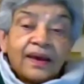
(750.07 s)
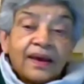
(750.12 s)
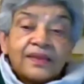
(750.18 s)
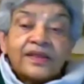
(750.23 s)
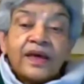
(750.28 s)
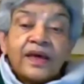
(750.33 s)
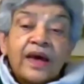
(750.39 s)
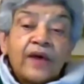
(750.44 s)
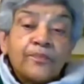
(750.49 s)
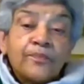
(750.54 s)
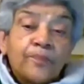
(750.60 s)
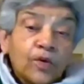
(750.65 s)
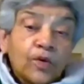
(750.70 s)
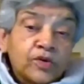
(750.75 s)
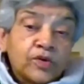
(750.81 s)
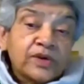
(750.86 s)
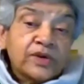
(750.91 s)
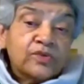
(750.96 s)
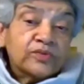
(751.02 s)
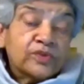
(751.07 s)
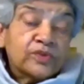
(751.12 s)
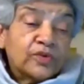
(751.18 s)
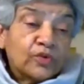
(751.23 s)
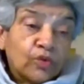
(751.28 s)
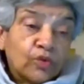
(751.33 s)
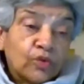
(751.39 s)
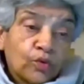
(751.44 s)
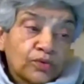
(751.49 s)
They have put into
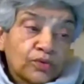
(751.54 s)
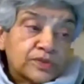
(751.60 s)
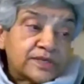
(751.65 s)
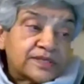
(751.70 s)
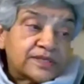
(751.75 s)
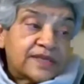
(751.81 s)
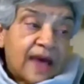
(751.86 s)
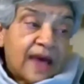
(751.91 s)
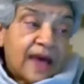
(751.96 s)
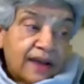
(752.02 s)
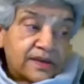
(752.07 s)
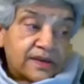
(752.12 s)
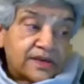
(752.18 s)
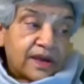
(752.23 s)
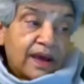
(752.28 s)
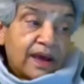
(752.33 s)
the rules that